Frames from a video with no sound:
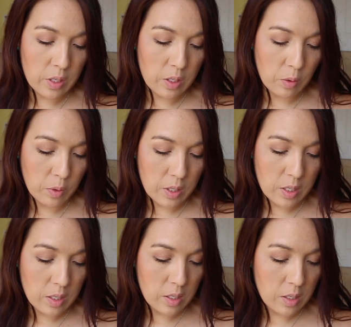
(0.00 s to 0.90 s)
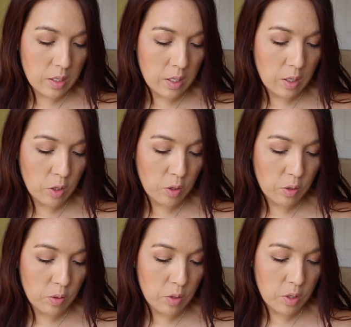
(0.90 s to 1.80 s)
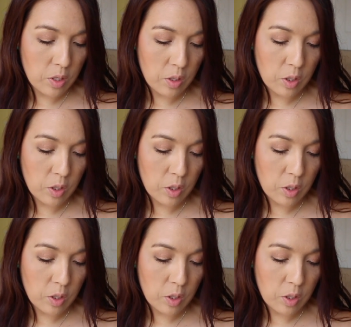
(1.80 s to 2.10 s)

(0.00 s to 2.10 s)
So this is introduced